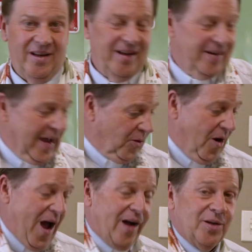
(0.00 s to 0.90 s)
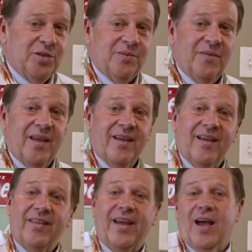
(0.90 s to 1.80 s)
Now crocks,
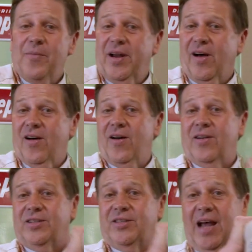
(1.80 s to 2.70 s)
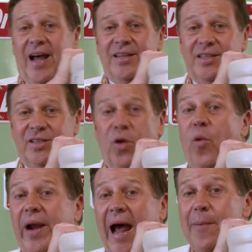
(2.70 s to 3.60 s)
they come in all sizes, and
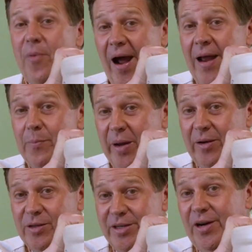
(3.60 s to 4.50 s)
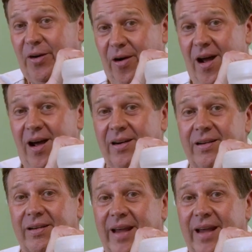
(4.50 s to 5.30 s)
when I brine pickles in a crock,